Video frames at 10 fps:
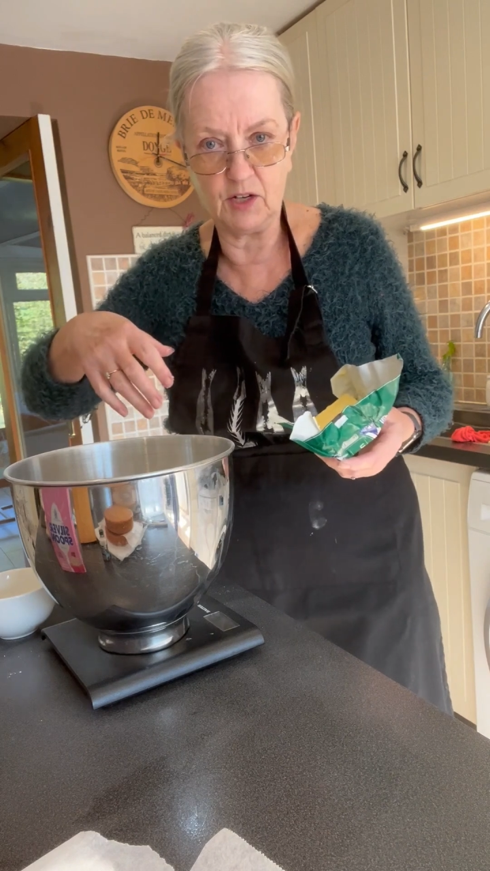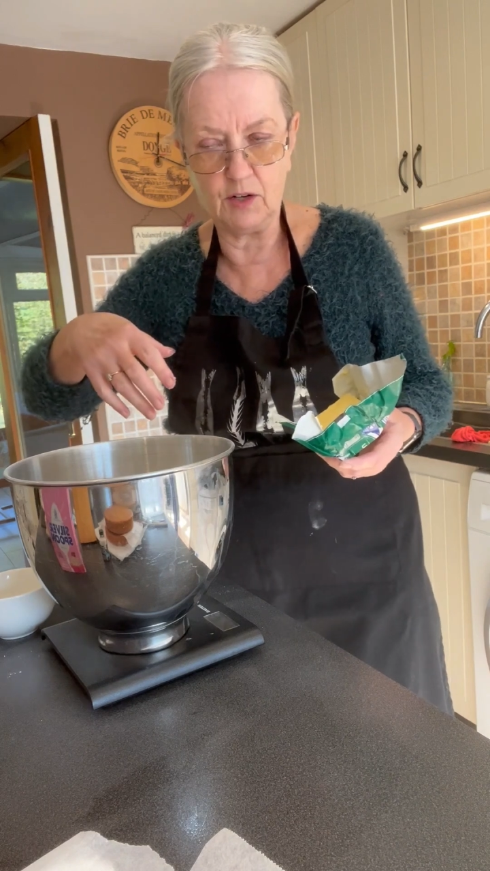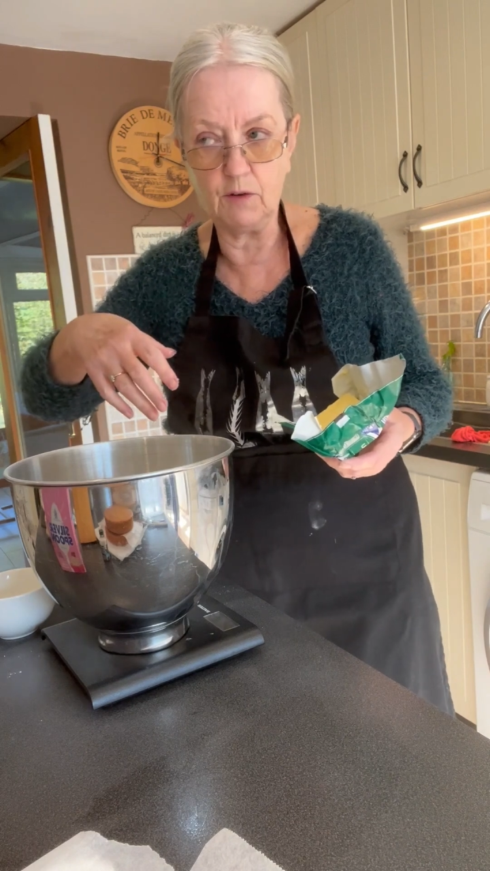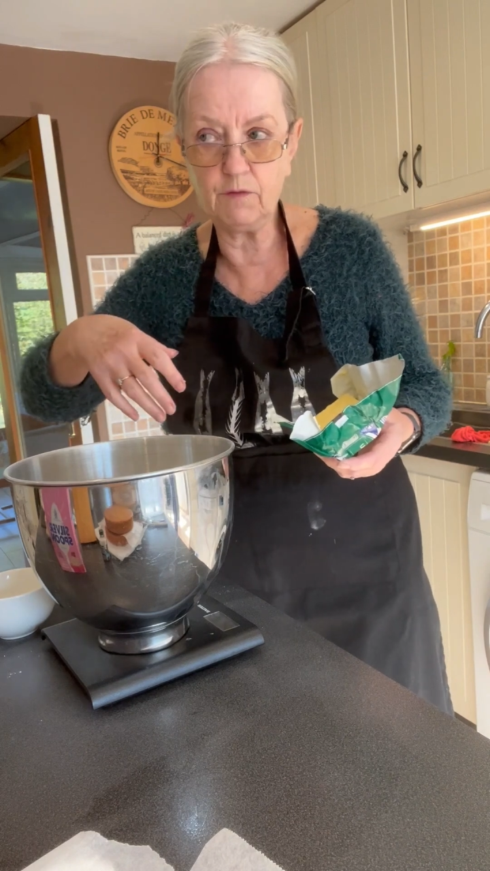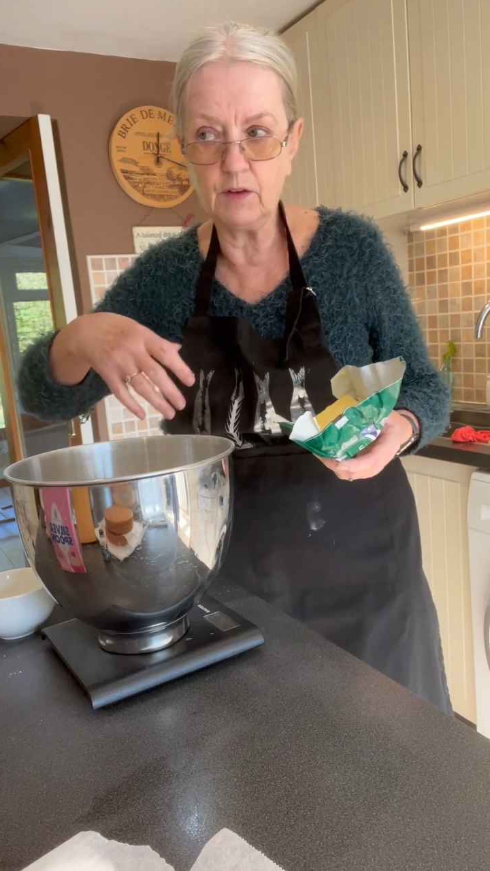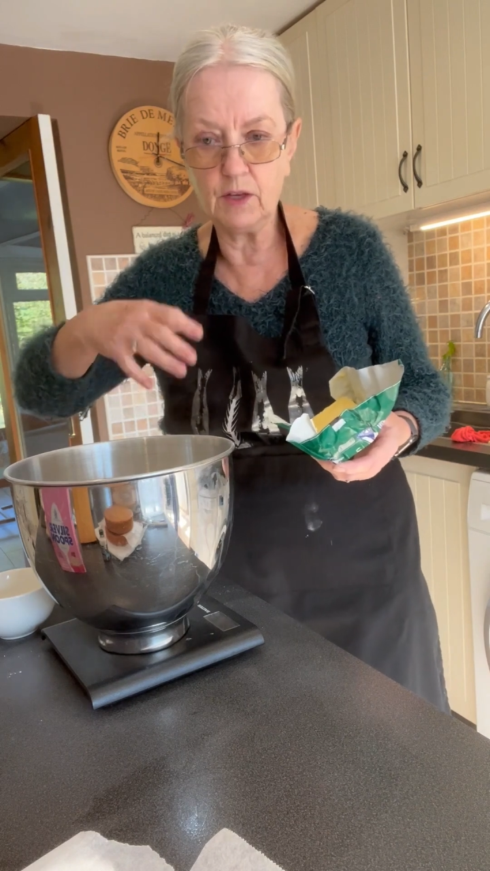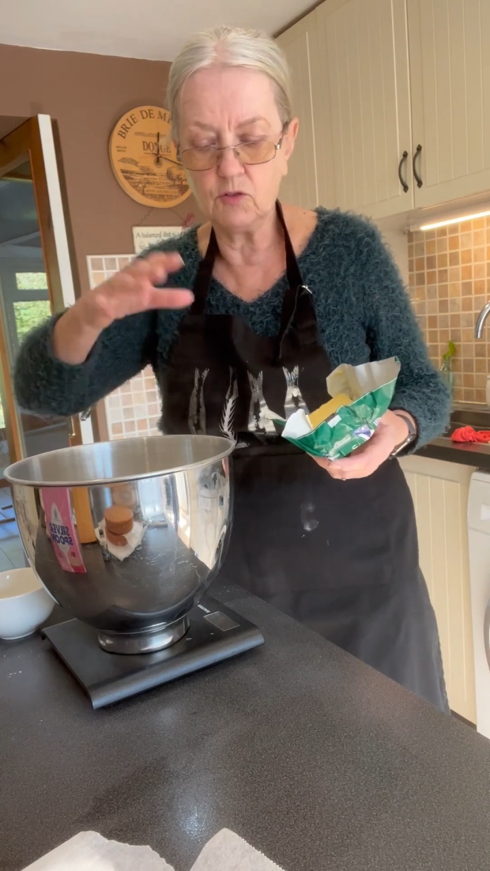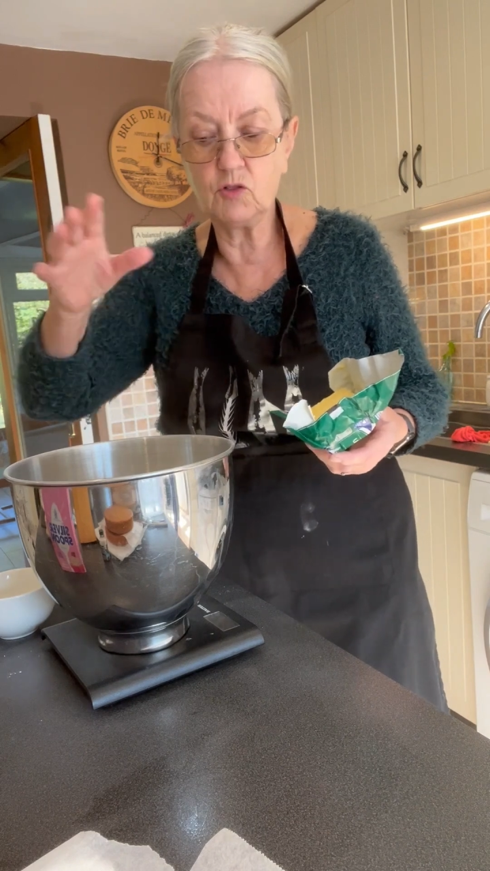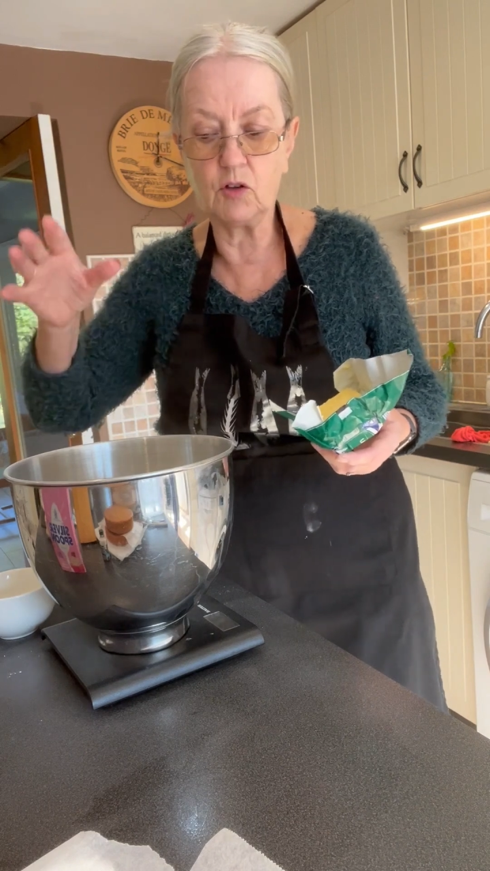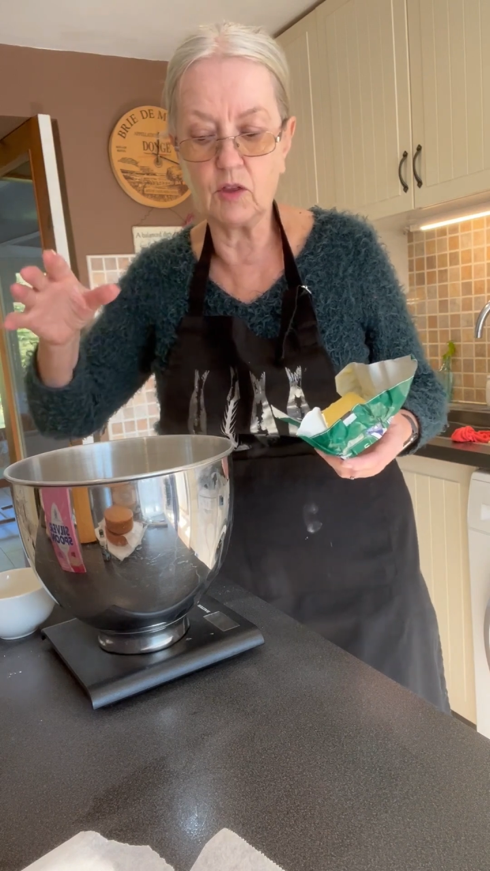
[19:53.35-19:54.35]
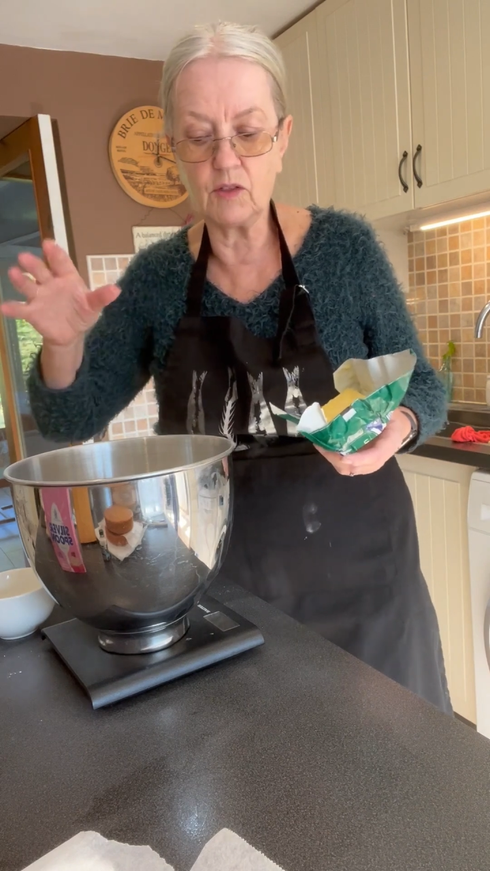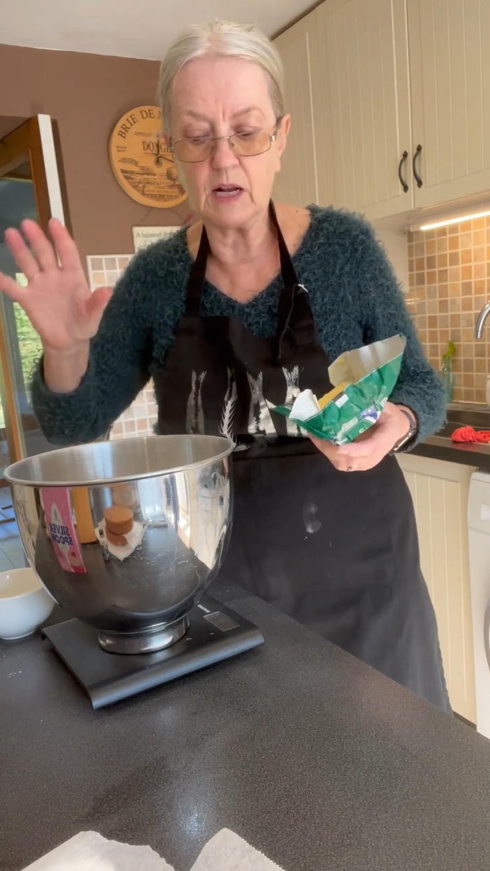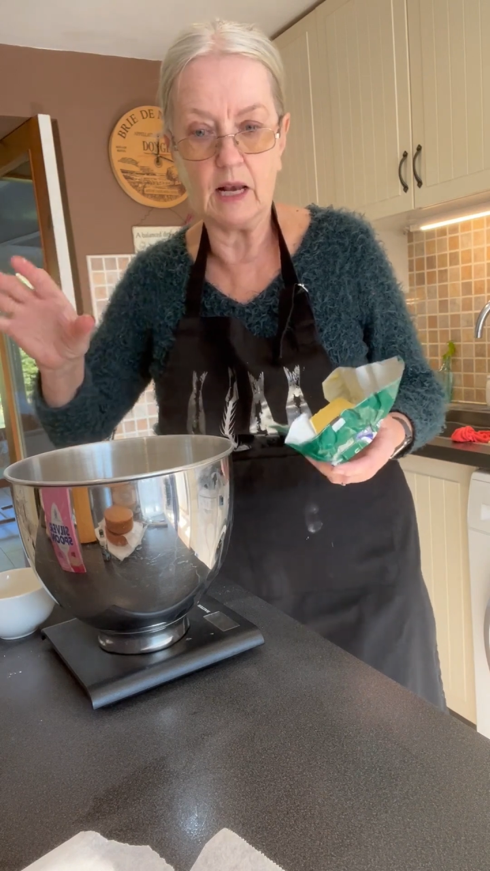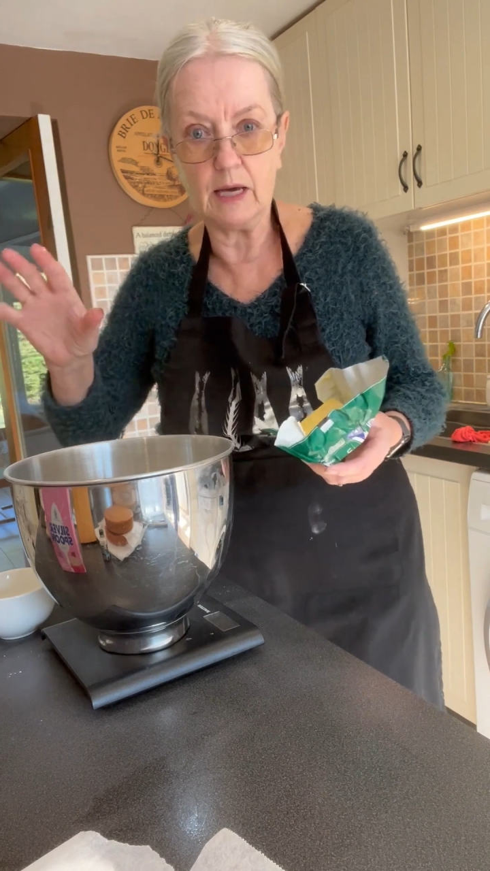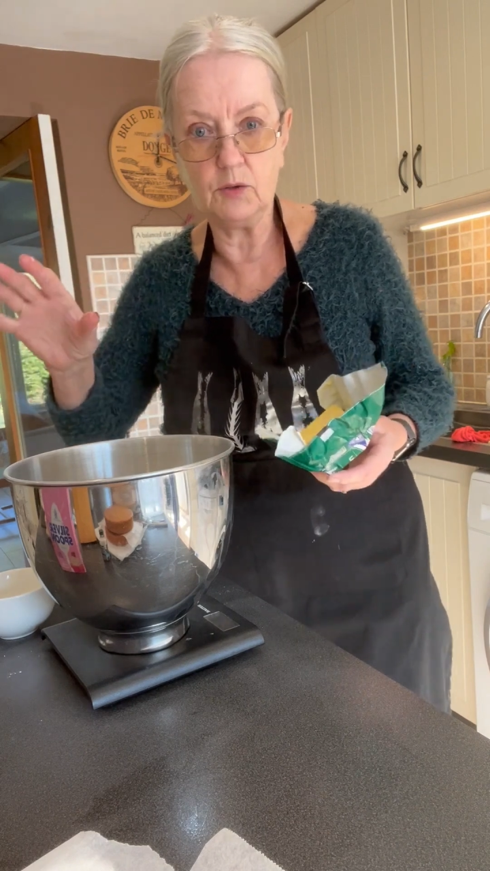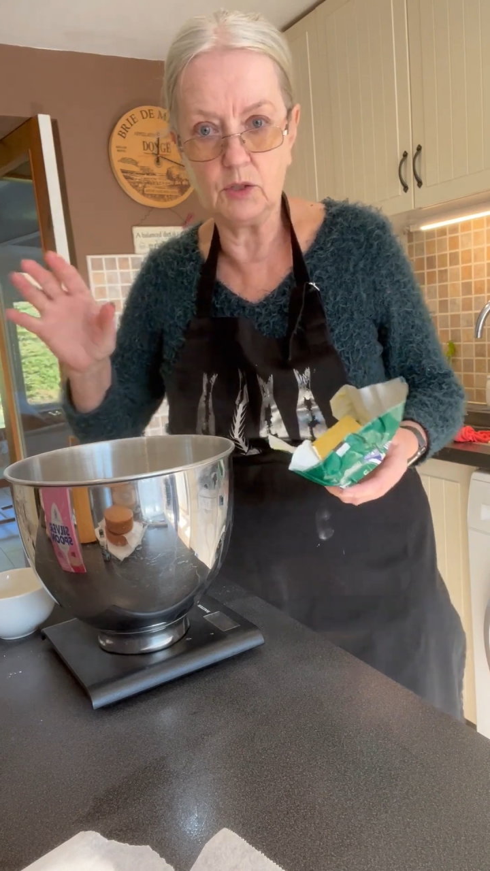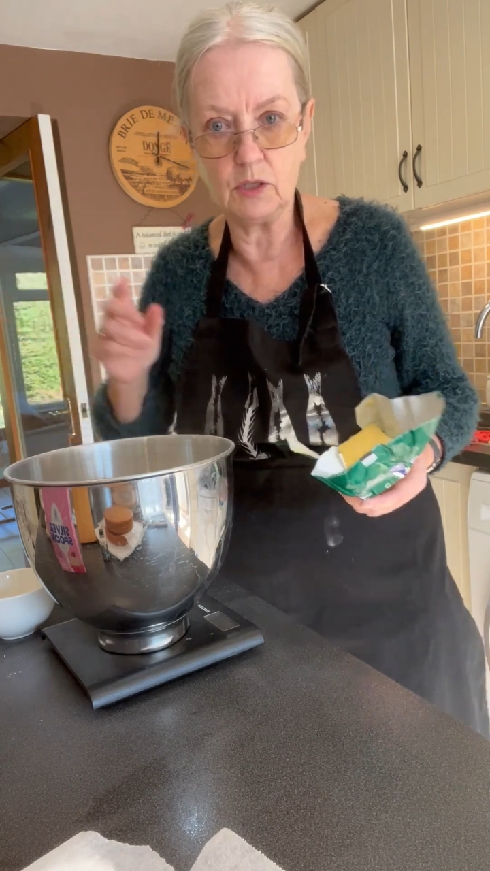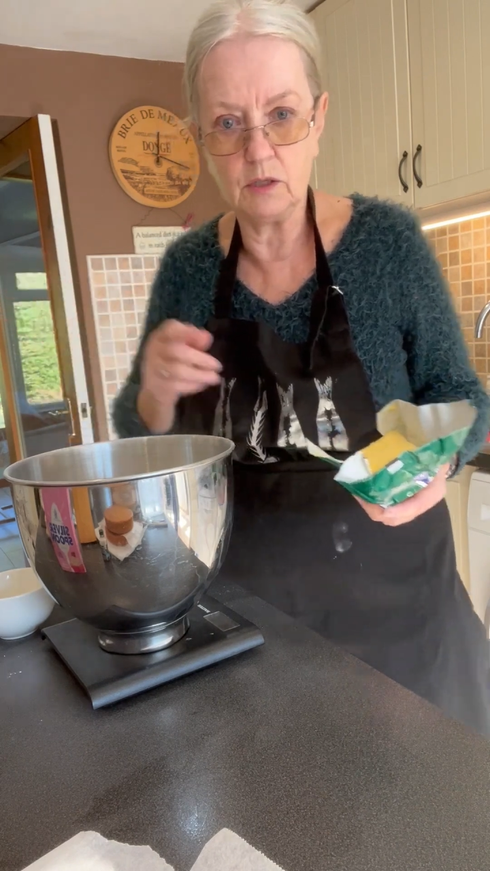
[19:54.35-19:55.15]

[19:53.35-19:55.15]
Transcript: enough so that the cloud